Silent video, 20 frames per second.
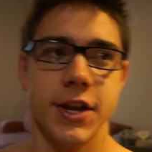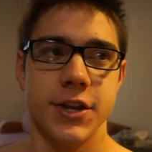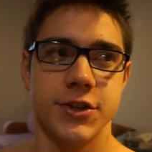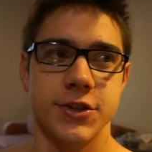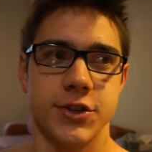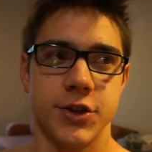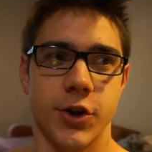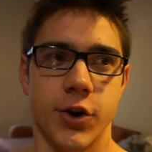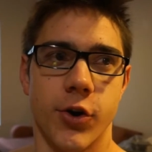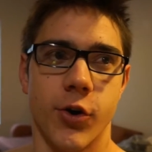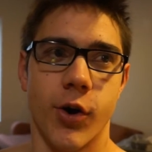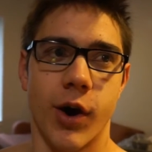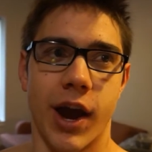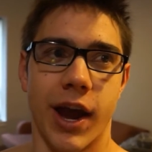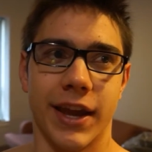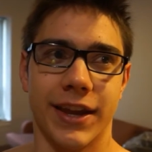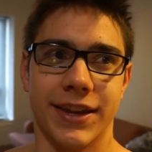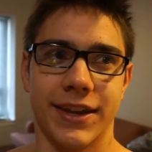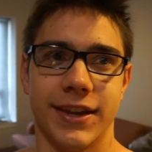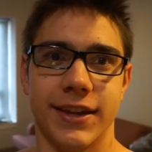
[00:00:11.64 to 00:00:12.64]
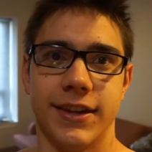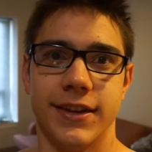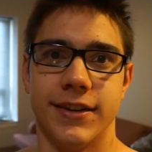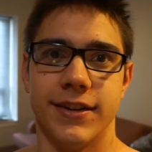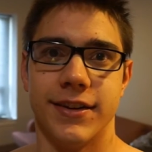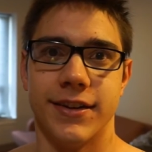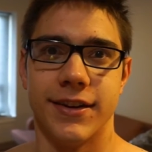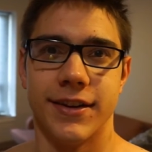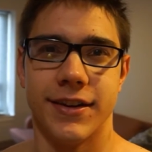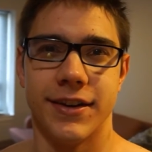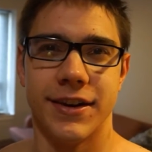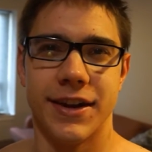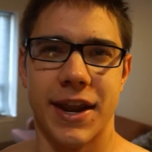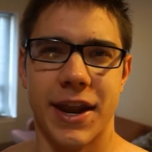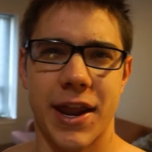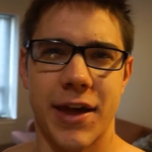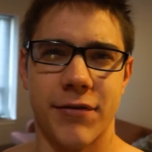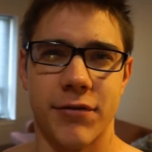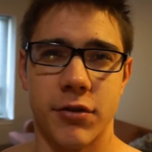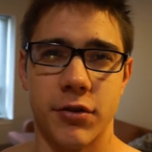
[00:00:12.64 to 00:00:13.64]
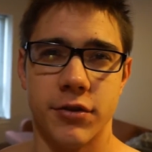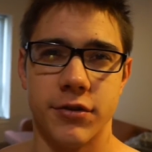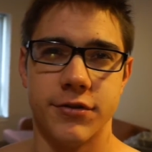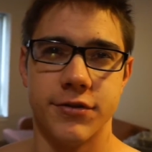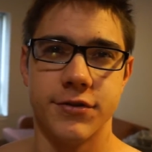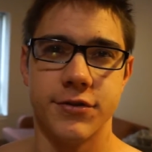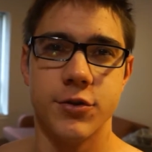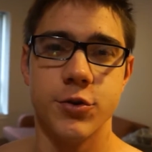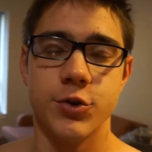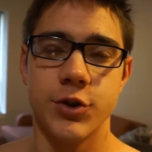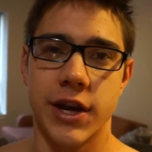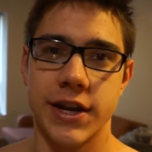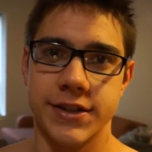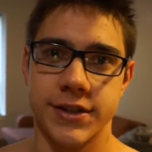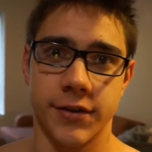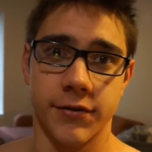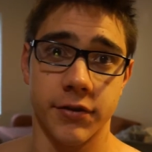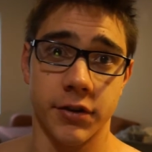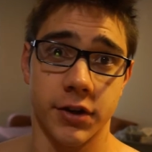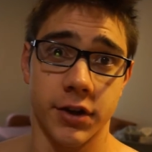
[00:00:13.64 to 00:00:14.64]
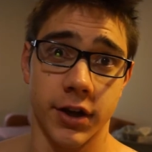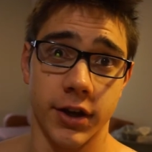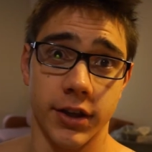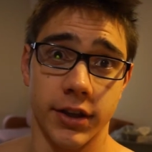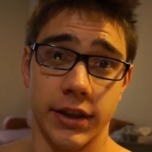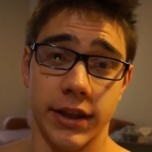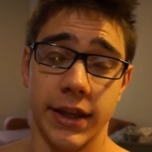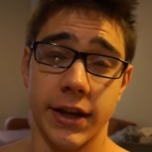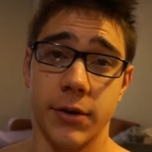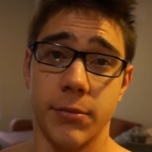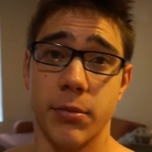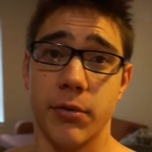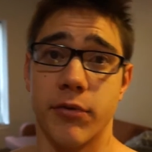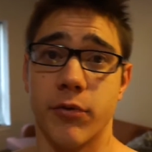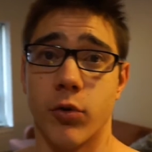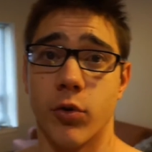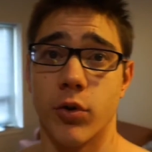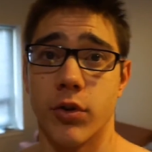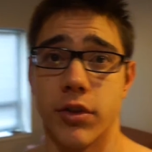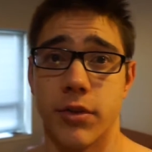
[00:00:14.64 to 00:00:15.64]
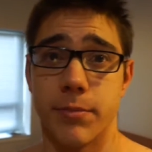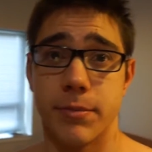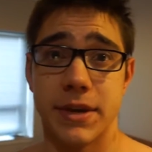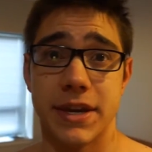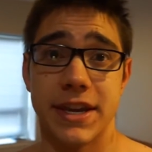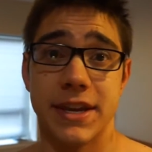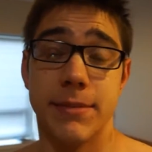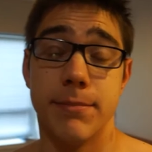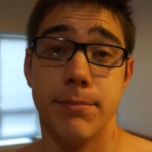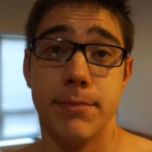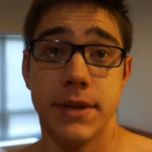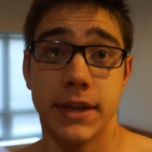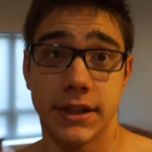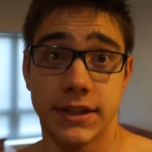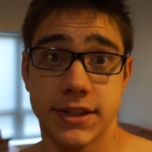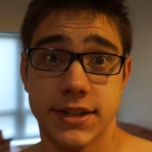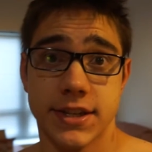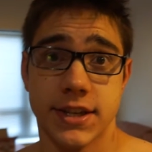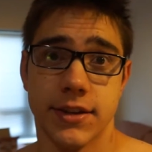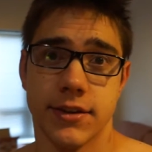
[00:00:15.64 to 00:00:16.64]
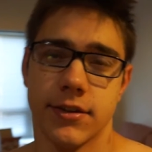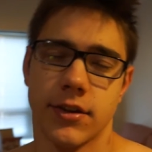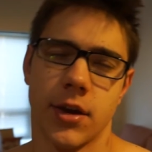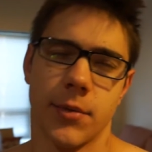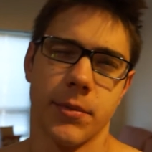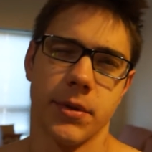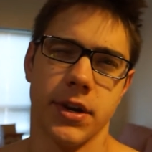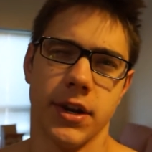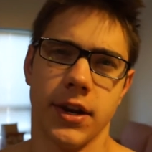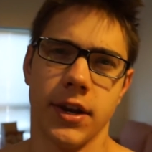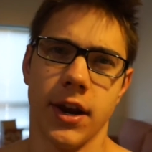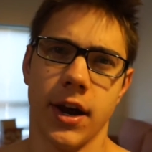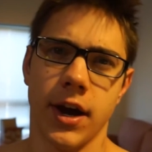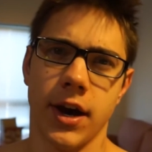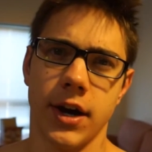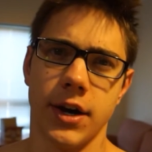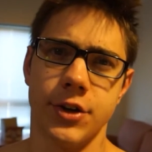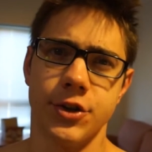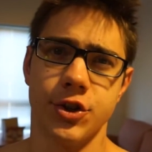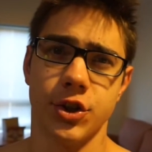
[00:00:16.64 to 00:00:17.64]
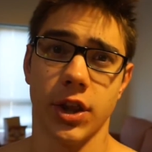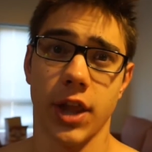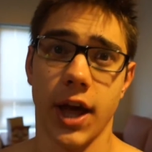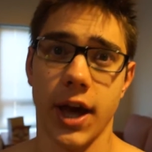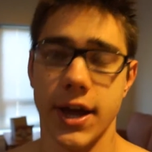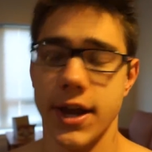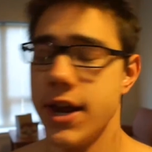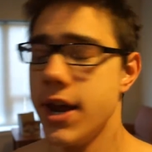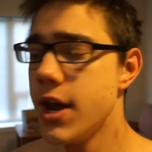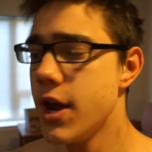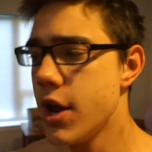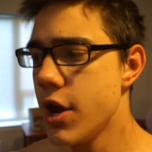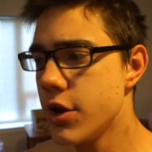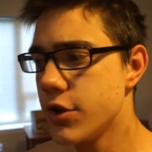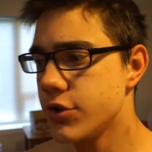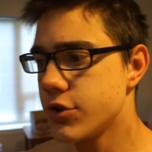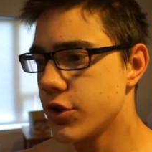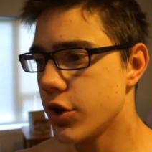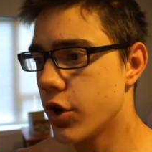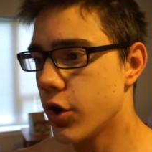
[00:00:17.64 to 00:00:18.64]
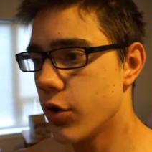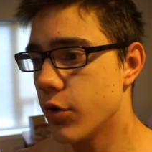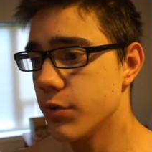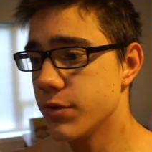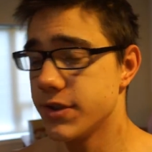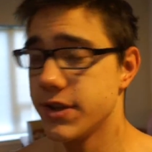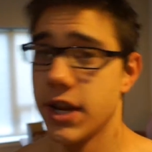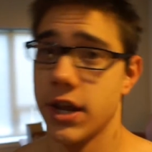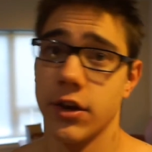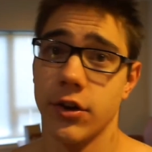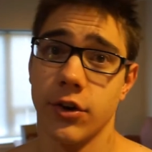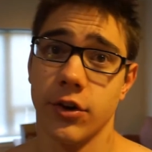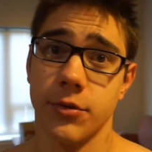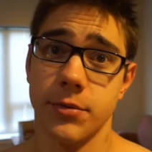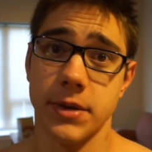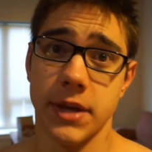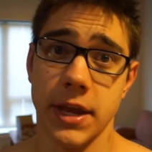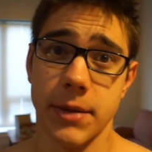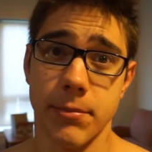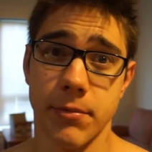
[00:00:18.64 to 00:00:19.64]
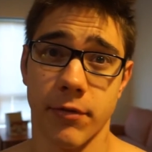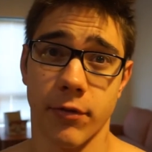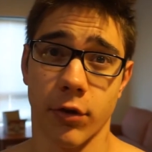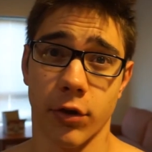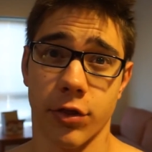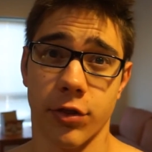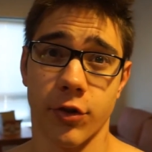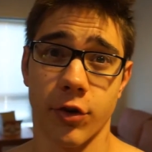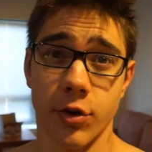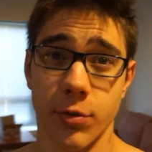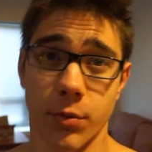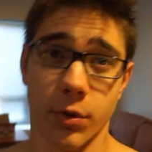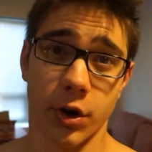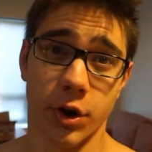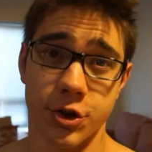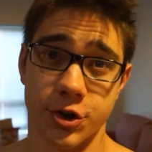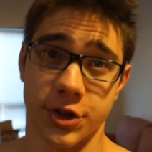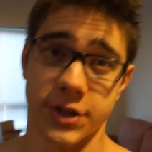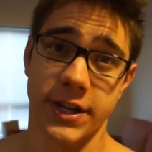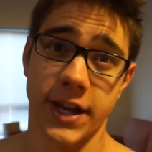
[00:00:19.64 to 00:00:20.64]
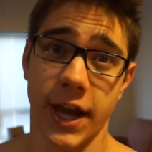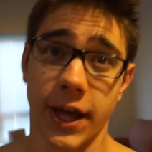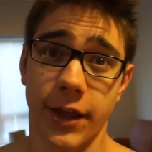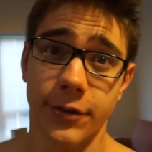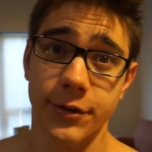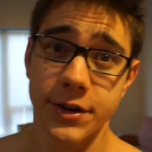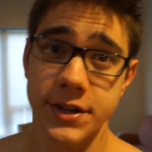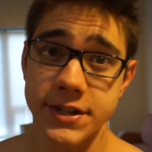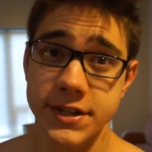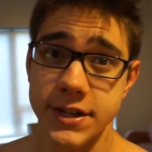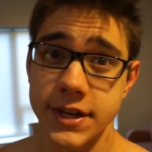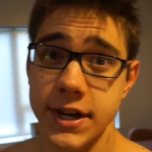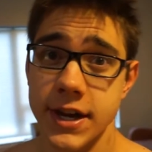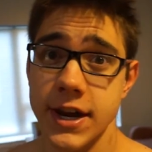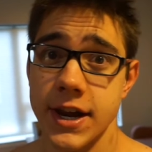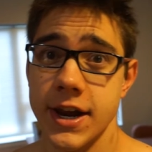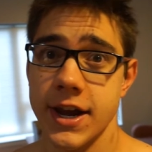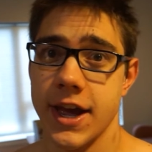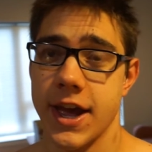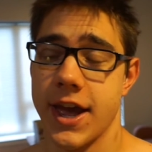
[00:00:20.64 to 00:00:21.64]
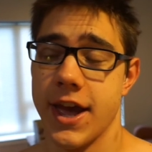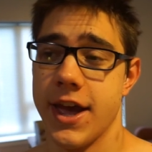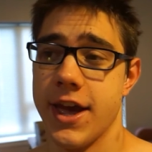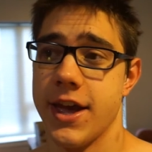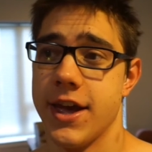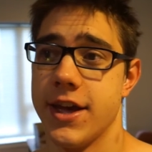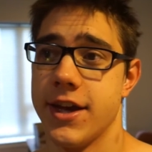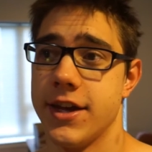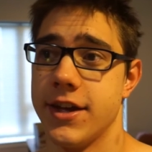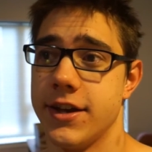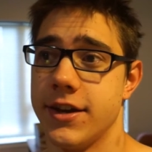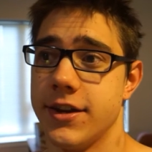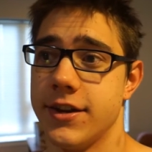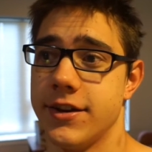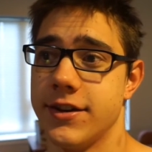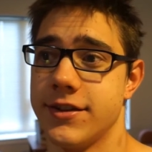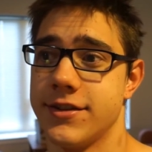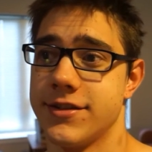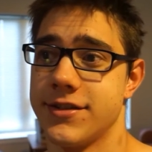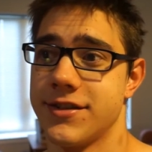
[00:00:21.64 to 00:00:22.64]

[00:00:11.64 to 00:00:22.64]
so I can not have a too drastic of a cut later before the meet in Minsk coming in uh, July. So today I'm going to be aiming for 3,100 calories, and